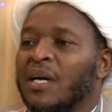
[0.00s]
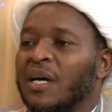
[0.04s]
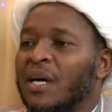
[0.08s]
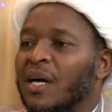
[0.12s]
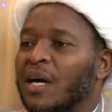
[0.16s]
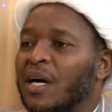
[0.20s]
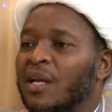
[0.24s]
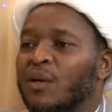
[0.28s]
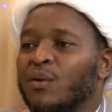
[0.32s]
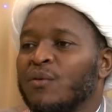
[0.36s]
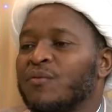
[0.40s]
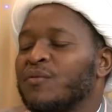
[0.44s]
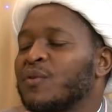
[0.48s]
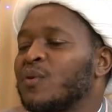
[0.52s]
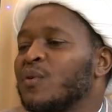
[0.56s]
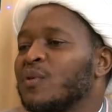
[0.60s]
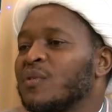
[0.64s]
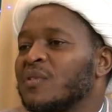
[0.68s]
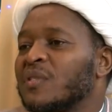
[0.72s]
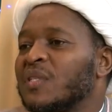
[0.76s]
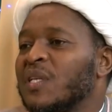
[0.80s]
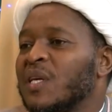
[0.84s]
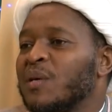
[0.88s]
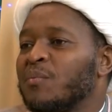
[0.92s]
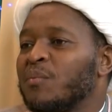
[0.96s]
And of
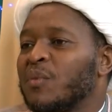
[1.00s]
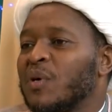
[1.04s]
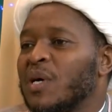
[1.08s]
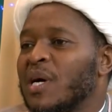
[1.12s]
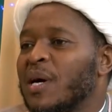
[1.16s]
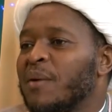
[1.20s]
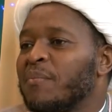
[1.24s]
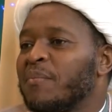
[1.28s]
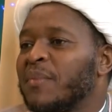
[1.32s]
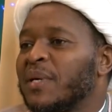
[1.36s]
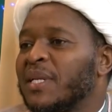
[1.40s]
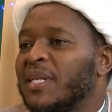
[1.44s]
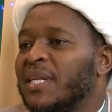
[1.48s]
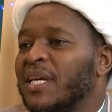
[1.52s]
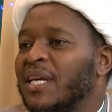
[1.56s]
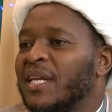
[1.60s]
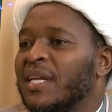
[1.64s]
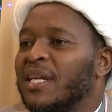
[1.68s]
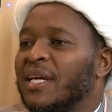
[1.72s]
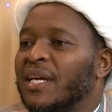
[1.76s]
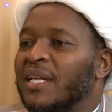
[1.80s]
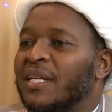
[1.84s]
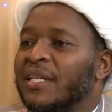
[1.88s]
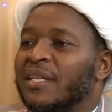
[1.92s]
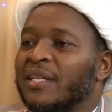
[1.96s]
course, name Muhammad
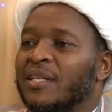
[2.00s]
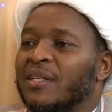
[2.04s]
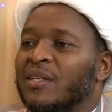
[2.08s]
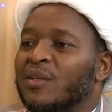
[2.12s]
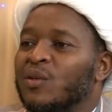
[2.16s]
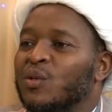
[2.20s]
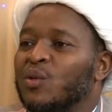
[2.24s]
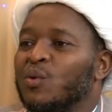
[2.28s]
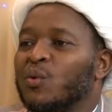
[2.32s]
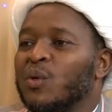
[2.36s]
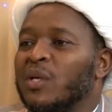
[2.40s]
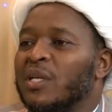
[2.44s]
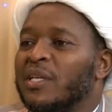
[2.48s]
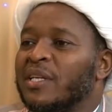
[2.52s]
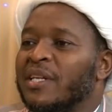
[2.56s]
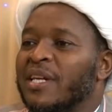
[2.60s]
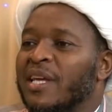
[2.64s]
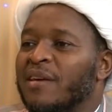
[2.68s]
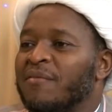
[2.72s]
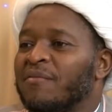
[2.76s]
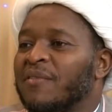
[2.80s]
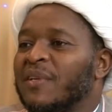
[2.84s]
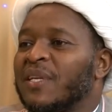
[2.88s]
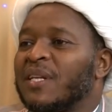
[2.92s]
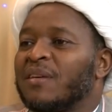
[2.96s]
and Ali, you will
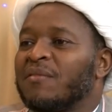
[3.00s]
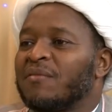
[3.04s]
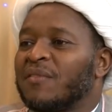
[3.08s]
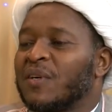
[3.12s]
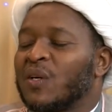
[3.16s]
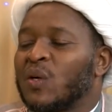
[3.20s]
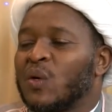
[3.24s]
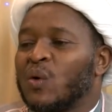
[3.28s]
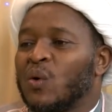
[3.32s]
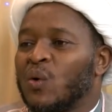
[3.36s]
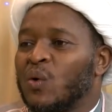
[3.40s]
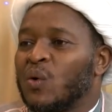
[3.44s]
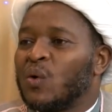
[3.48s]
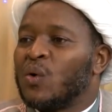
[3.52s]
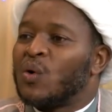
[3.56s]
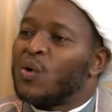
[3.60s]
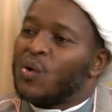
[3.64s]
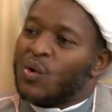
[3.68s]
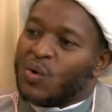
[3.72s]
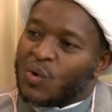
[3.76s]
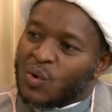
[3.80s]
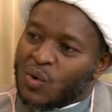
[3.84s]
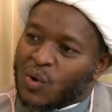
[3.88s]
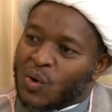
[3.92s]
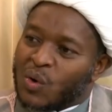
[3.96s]
never go
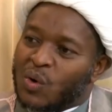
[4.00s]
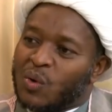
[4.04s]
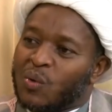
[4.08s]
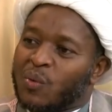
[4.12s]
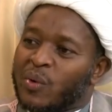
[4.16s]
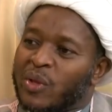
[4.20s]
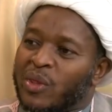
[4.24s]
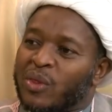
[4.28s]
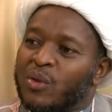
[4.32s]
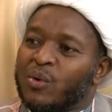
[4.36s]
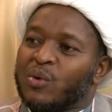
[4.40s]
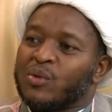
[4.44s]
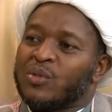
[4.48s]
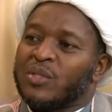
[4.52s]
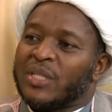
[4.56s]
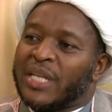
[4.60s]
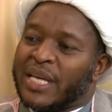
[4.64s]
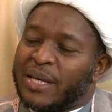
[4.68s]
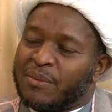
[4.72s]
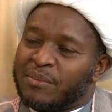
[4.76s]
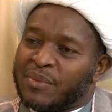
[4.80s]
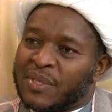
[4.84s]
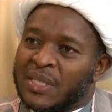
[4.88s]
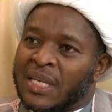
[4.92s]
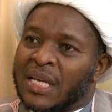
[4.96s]
wrong with those
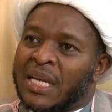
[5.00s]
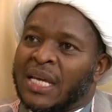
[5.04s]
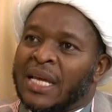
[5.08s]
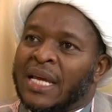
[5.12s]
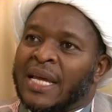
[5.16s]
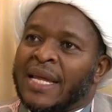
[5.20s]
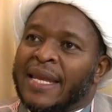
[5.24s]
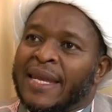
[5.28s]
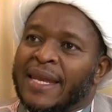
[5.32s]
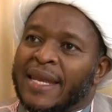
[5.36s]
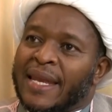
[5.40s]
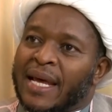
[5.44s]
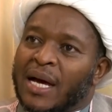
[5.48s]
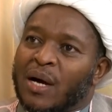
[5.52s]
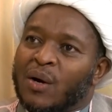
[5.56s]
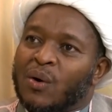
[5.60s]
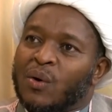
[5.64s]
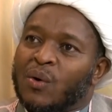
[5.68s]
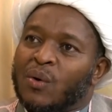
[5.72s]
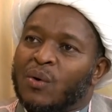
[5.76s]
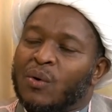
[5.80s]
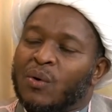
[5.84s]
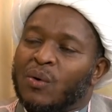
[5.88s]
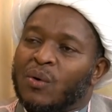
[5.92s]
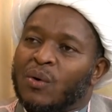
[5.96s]
names.
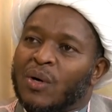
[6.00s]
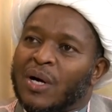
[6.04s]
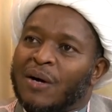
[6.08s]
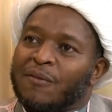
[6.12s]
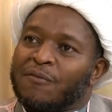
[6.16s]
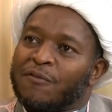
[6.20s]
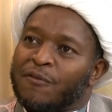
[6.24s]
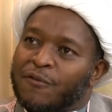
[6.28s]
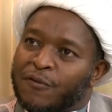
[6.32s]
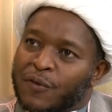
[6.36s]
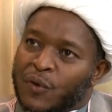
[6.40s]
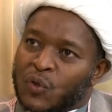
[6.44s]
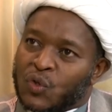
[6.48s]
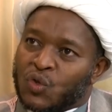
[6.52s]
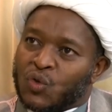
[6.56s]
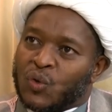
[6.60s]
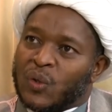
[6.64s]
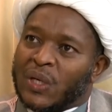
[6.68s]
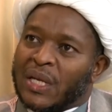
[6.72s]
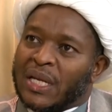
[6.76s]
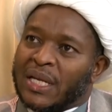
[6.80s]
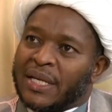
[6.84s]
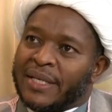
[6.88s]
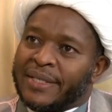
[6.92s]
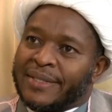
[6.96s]
Now,
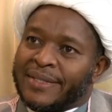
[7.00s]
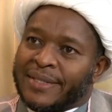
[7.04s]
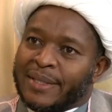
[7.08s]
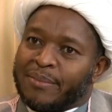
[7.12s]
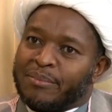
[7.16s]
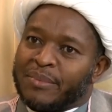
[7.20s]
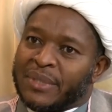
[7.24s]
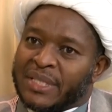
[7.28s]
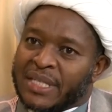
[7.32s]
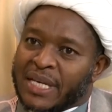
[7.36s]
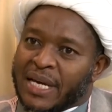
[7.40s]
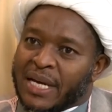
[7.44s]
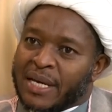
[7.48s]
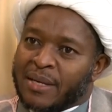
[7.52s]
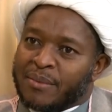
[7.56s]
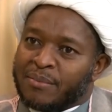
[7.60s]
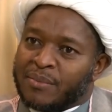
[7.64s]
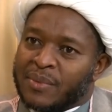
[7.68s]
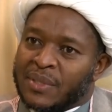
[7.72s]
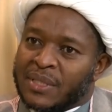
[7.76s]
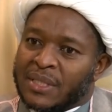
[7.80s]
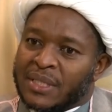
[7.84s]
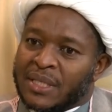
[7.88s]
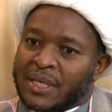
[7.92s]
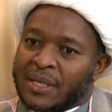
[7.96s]
unfortunately,
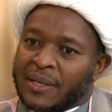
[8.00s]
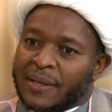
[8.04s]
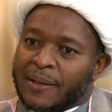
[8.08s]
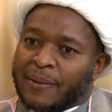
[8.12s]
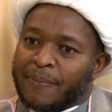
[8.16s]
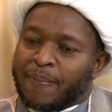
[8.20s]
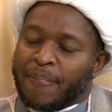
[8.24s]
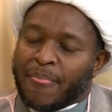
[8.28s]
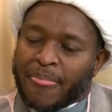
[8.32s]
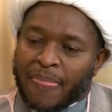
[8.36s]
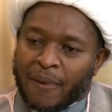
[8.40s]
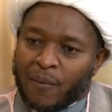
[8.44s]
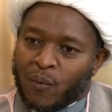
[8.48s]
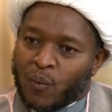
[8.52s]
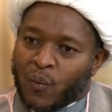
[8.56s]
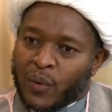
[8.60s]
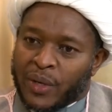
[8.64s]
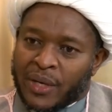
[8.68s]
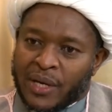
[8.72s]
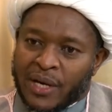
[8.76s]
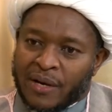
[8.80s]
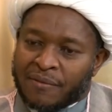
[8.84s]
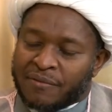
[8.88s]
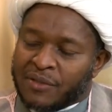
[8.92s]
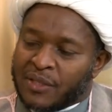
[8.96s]
sometimes
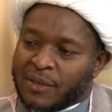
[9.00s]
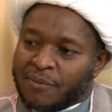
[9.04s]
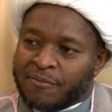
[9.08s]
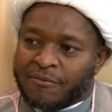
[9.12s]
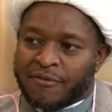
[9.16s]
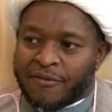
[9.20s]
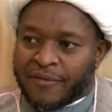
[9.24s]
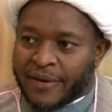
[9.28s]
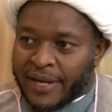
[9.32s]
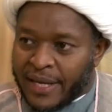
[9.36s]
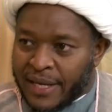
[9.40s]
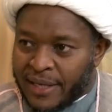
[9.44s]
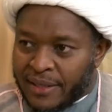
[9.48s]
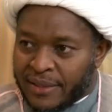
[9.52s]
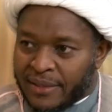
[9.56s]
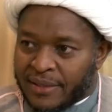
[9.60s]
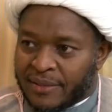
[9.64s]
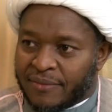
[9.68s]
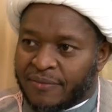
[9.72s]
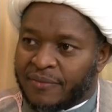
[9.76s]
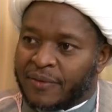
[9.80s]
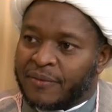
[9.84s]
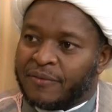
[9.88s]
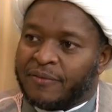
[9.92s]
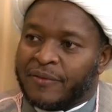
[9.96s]
we have some friends,
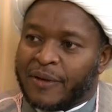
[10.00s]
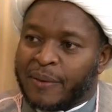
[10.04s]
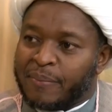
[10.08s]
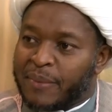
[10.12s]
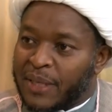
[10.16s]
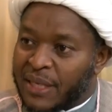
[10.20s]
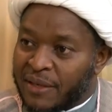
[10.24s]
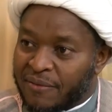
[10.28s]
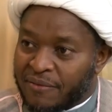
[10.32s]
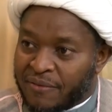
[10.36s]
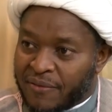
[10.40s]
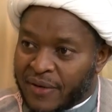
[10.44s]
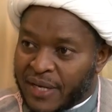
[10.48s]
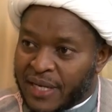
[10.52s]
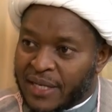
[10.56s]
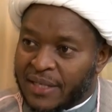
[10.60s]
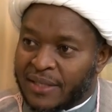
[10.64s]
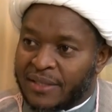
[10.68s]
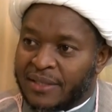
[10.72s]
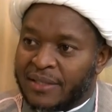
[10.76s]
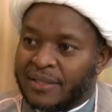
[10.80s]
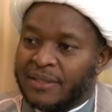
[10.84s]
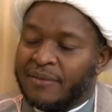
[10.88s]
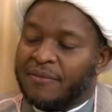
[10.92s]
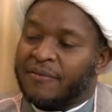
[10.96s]

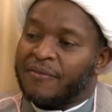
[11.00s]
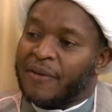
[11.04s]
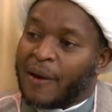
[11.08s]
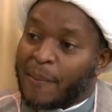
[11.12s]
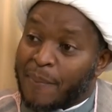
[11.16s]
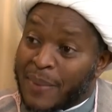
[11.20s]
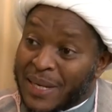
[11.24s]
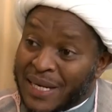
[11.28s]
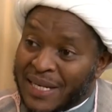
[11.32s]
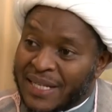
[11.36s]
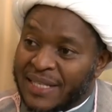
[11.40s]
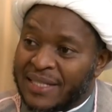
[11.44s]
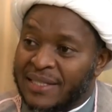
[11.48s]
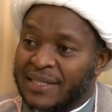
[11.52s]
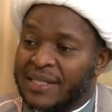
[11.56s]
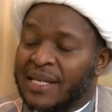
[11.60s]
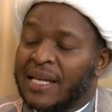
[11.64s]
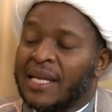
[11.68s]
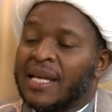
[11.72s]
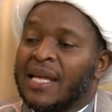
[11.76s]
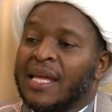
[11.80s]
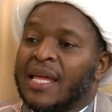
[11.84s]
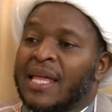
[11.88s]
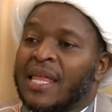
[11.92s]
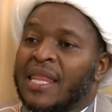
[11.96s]
families,
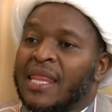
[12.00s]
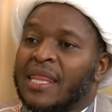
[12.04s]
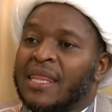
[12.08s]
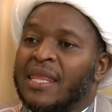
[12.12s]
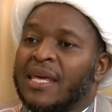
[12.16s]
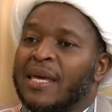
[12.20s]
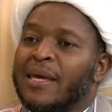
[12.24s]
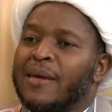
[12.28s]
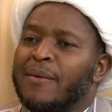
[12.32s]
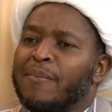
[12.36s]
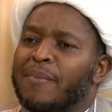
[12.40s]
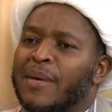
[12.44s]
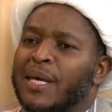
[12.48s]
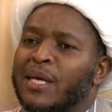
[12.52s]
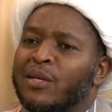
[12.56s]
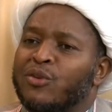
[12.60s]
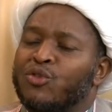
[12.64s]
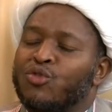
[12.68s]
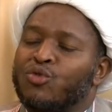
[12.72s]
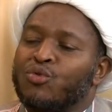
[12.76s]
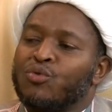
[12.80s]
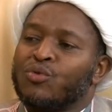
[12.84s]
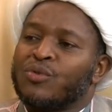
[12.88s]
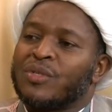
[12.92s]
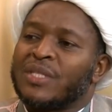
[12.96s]
they may
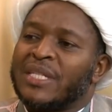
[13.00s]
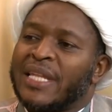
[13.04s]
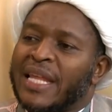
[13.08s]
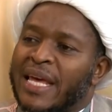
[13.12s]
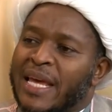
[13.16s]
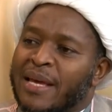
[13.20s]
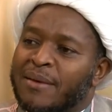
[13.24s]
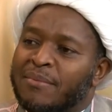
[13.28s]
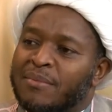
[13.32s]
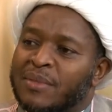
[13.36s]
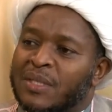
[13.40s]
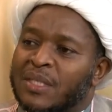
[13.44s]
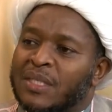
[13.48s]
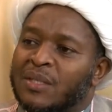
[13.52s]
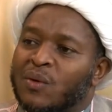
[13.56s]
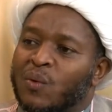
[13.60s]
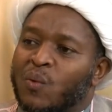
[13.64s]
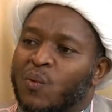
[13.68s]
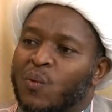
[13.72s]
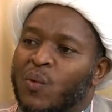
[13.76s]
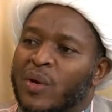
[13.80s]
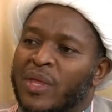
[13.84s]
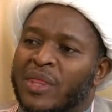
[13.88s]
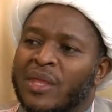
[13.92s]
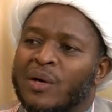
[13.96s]
choose names
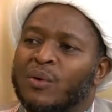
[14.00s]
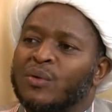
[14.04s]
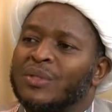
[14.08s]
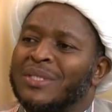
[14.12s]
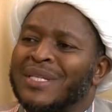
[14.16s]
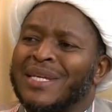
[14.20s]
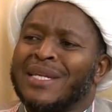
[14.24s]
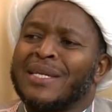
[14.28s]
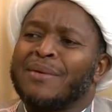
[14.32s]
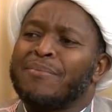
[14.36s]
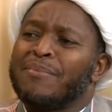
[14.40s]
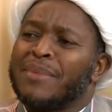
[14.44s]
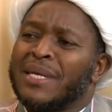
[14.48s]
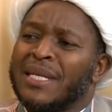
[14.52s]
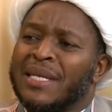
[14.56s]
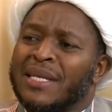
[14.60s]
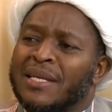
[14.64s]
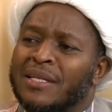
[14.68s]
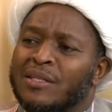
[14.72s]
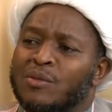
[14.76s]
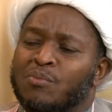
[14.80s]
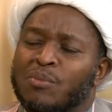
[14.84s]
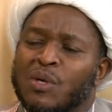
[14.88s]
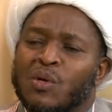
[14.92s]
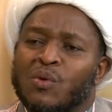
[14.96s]
without any
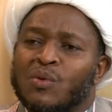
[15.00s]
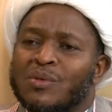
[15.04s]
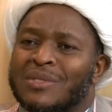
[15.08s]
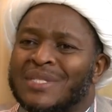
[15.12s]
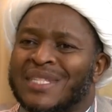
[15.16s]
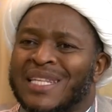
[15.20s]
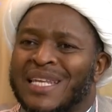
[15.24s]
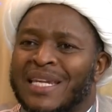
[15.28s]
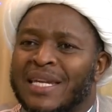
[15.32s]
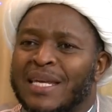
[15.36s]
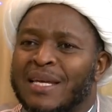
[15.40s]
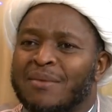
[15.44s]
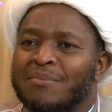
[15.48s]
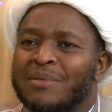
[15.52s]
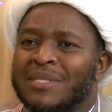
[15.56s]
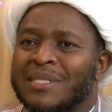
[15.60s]
meanings because the names